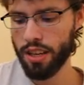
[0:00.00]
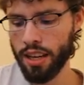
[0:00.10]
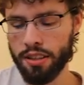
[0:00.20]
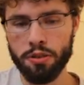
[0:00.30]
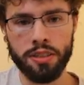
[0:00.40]

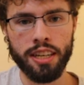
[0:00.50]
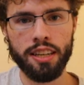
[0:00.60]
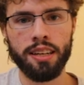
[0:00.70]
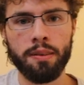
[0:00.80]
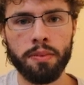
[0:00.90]
And you
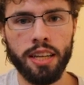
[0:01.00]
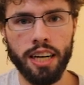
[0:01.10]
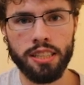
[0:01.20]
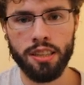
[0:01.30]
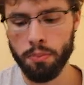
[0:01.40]
get him
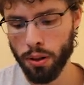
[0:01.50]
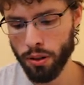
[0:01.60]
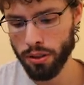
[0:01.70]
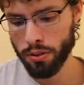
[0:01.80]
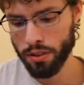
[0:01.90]
catching the
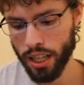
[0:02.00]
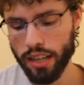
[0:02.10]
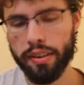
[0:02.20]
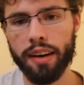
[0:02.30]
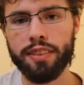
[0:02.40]
ball. You
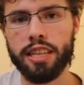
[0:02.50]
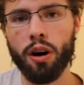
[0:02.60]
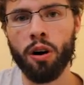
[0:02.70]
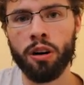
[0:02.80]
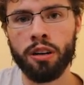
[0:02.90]
kind of have the
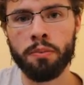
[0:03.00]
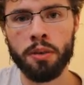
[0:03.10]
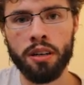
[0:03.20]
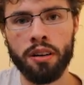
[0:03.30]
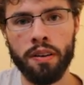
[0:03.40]
arm
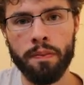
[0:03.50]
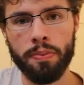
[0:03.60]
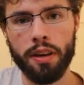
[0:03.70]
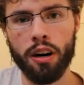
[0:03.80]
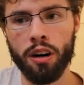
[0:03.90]

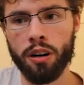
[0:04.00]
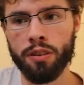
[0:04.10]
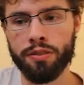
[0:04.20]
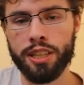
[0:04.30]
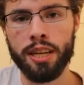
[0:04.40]

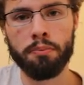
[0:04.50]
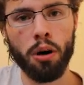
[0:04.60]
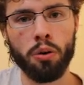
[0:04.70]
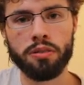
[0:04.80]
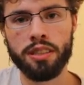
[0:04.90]
of the
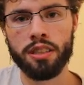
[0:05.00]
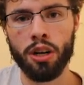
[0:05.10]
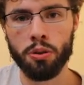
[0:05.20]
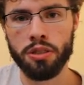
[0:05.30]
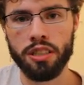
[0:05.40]
opposing
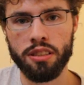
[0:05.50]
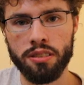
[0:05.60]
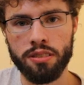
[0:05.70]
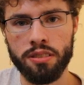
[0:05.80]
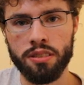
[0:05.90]

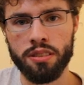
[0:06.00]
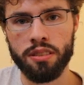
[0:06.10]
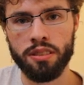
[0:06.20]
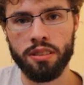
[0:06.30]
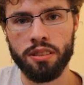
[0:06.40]
coach's
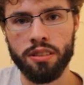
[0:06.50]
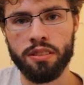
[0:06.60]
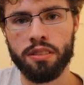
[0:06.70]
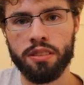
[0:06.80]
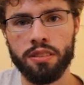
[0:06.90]

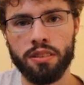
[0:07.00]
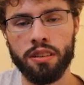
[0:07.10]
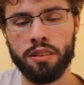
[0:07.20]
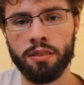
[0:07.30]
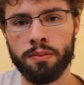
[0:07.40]

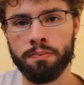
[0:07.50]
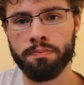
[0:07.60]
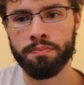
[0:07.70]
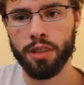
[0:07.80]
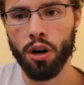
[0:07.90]

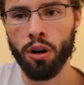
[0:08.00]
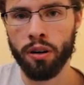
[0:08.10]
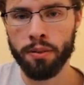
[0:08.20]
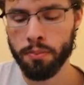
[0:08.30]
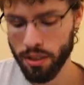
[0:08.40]

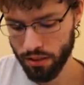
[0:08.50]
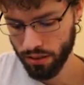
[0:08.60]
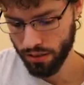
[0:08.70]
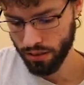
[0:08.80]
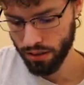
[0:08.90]
arm,
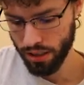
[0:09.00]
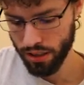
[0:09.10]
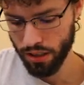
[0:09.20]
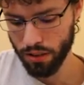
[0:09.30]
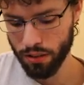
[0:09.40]

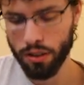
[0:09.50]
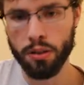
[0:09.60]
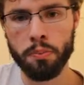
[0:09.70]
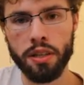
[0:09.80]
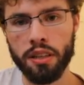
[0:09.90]
just a
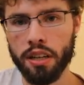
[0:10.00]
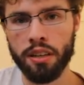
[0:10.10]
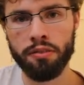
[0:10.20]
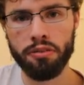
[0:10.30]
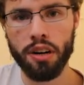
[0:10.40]
little bit
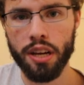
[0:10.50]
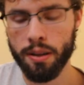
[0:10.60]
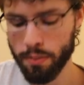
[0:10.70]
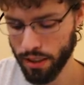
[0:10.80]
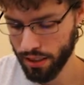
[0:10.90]
in
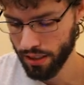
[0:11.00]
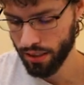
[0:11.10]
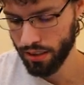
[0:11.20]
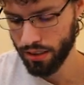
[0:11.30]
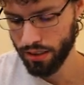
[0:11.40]
frame,
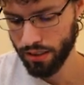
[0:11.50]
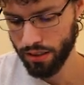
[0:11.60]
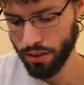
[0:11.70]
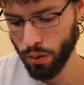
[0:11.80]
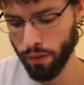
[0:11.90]

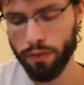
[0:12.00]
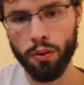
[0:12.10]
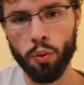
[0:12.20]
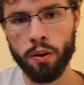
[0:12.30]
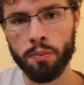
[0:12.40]
so it
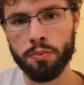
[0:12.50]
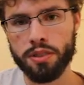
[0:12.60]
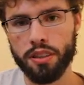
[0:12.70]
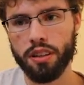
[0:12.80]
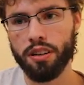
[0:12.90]

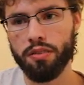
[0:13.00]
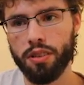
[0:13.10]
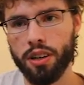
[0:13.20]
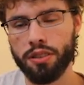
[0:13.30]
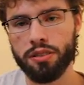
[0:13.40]
forms
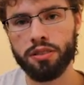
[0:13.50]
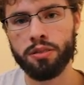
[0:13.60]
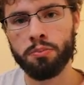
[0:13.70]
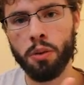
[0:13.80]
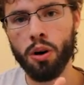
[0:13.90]
a
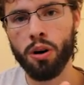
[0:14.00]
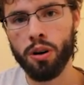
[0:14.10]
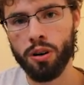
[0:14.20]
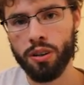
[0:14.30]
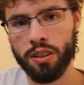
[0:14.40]

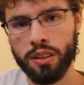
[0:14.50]
small